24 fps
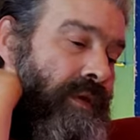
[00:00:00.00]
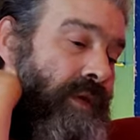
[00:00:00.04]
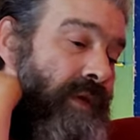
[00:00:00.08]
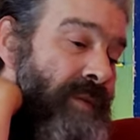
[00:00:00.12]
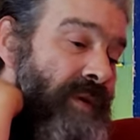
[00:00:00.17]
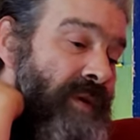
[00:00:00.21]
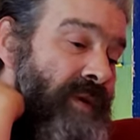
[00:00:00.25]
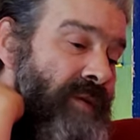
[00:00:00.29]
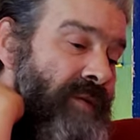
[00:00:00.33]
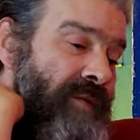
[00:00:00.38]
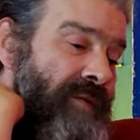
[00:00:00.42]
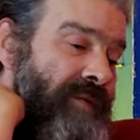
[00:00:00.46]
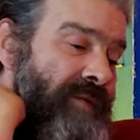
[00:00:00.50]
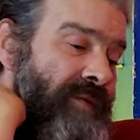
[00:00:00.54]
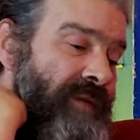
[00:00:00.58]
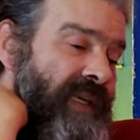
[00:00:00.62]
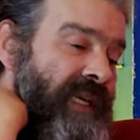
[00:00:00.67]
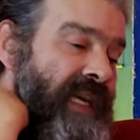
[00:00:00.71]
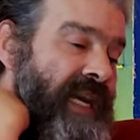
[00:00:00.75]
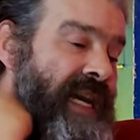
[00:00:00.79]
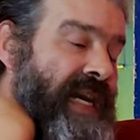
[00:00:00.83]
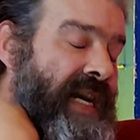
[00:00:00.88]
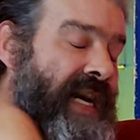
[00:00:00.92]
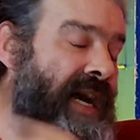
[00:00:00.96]
Got to move.
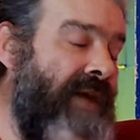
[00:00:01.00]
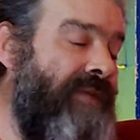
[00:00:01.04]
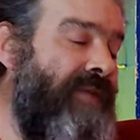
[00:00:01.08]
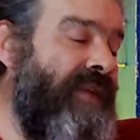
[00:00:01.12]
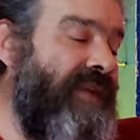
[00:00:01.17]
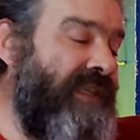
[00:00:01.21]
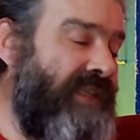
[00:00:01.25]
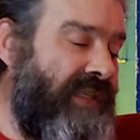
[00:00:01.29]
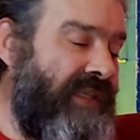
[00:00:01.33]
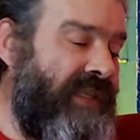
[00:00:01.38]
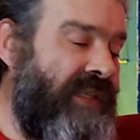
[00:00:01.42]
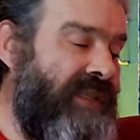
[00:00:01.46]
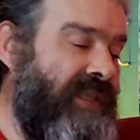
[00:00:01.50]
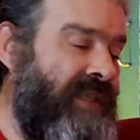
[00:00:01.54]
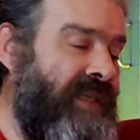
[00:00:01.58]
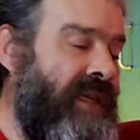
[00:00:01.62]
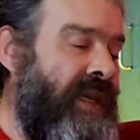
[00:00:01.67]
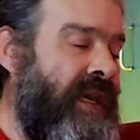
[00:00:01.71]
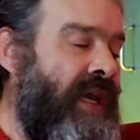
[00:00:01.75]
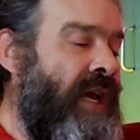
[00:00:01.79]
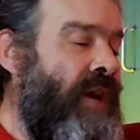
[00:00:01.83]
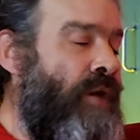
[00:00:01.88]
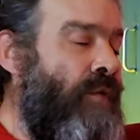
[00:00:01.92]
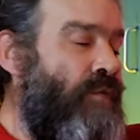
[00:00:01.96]
Yeah, and this is
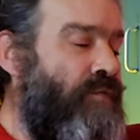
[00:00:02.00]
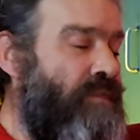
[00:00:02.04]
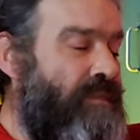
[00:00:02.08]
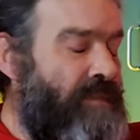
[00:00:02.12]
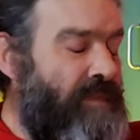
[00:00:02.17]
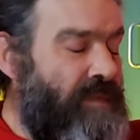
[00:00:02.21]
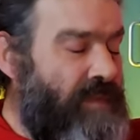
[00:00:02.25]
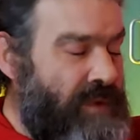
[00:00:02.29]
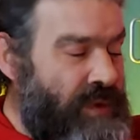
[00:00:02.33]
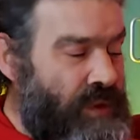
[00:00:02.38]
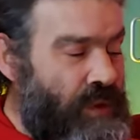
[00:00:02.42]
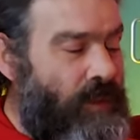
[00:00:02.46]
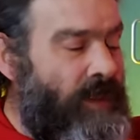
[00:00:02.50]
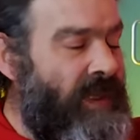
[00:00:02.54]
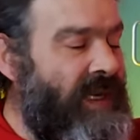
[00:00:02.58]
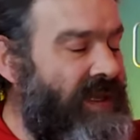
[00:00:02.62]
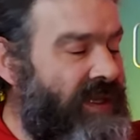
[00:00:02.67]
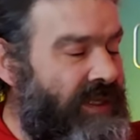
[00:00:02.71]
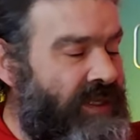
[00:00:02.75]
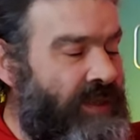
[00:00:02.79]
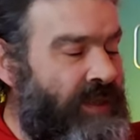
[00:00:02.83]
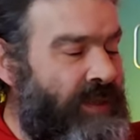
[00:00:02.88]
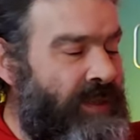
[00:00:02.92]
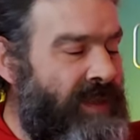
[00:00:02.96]
normally
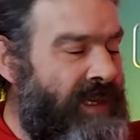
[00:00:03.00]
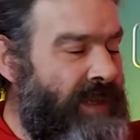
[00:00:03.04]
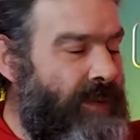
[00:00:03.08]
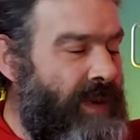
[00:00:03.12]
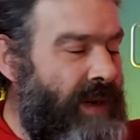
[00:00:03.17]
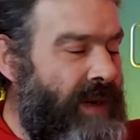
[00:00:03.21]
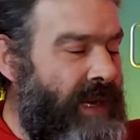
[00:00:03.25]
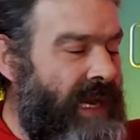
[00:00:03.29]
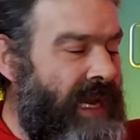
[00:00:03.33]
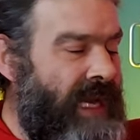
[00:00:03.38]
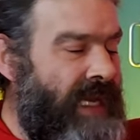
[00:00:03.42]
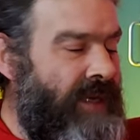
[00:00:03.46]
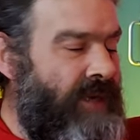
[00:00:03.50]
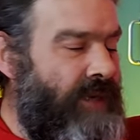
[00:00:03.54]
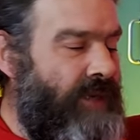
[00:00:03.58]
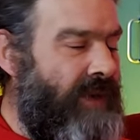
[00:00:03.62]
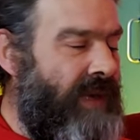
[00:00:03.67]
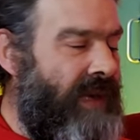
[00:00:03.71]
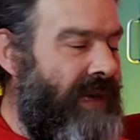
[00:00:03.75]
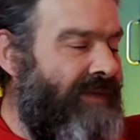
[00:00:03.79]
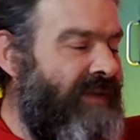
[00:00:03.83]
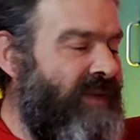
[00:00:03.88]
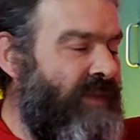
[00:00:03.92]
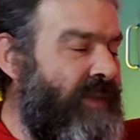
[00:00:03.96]
this would be where Ed
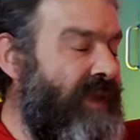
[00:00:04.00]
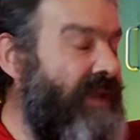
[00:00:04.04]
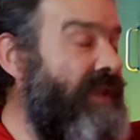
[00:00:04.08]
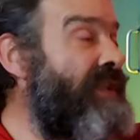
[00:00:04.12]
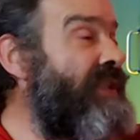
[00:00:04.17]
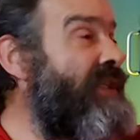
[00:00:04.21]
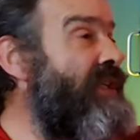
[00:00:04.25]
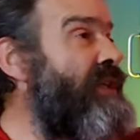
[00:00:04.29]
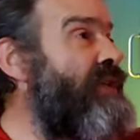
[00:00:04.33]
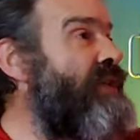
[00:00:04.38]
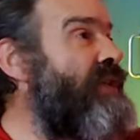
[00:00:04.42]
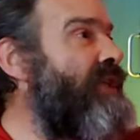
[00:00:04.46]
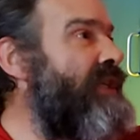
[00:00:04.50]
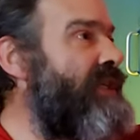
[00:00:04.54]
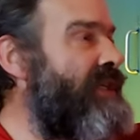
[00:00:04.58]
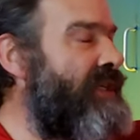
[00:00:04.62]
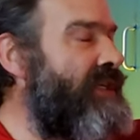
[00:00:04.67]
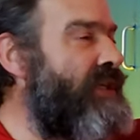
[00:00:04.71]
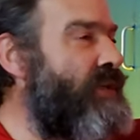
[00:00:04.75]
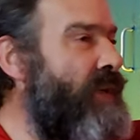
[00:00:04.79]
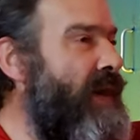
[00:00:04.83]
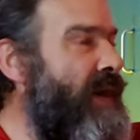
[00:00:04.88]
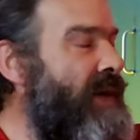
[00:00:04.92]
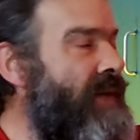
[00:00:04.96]
arrives, but this is this
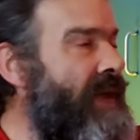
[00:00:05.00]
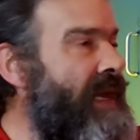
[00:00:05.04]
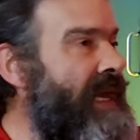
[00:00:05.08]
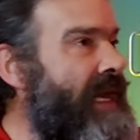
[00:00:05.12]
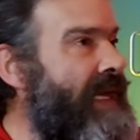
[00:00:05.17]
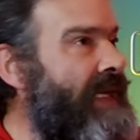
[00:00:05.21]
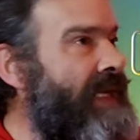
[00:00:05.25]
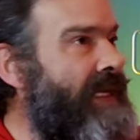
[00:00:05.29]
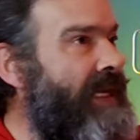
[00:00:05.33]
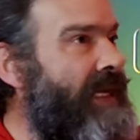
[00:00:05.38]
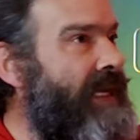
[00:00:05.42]
is where they end